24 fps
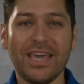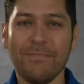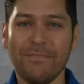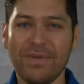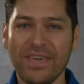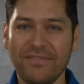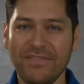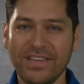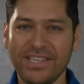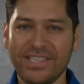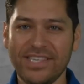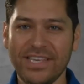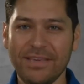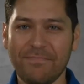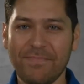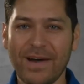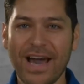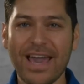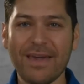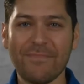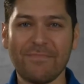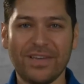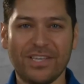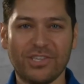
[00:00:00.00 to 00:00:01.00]
PVC
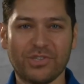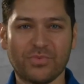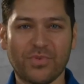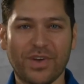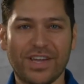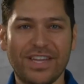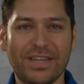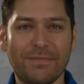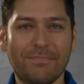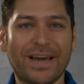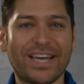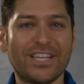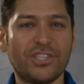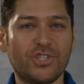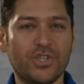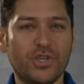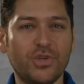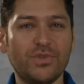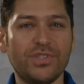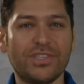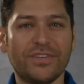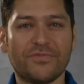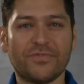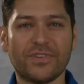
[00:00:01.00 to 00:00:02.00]
pipe is rated by
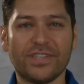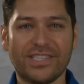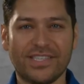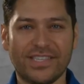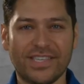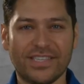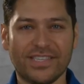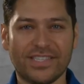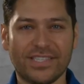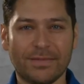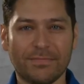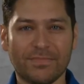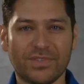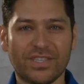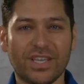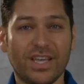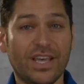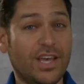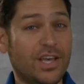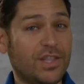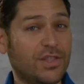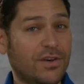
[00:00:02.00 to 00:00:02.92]
two different systems.